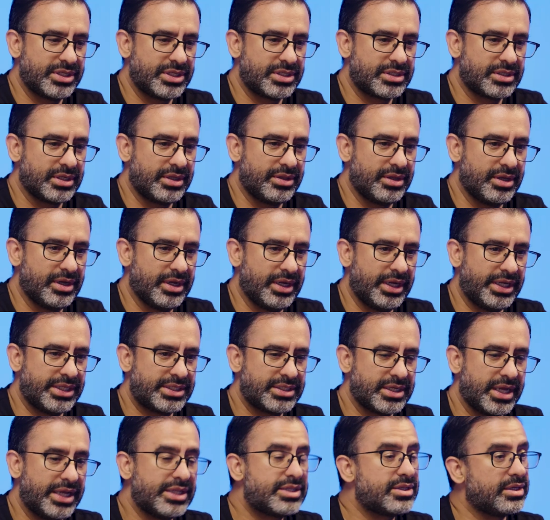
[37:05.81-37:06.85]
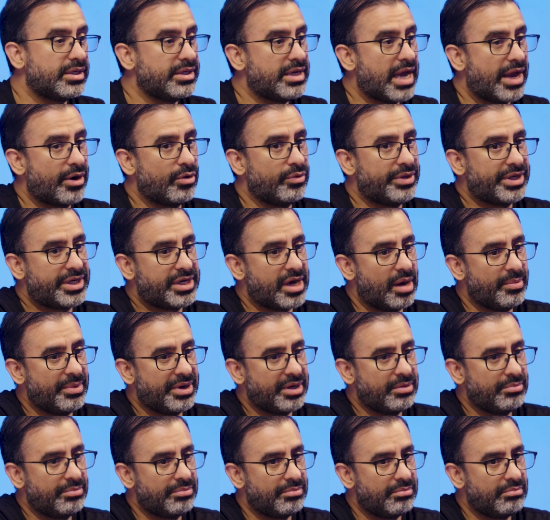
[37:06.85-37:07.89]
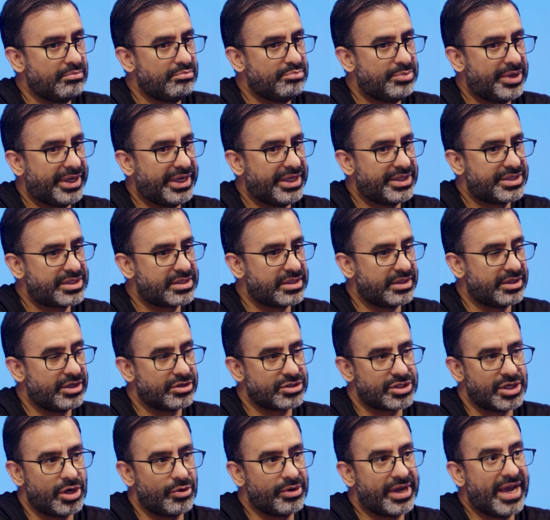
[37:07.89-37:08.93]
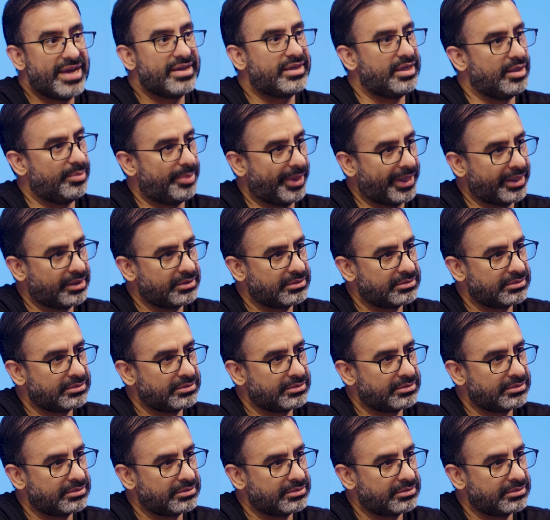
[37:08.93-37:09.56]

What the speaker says: is it's not only coming, but there's no gatekeeping.